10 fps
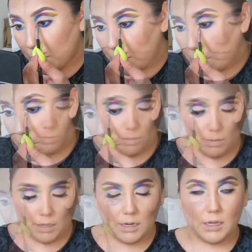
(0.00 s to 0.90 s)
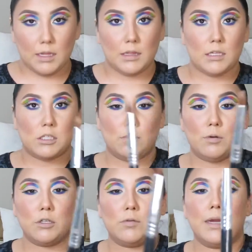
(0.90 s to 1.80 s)
And I'm gonna be getting this
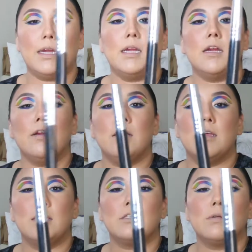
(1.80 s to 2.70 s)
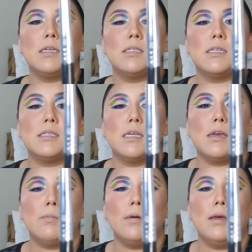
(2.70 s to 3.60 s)
brush right here, and this one is a
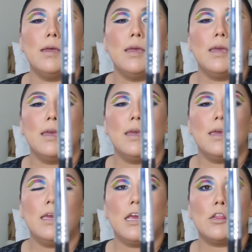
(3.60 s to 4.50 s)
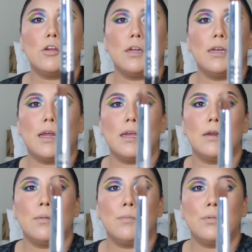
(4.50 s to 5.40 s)
Sigma
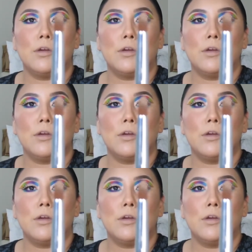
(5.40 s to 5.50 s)
E39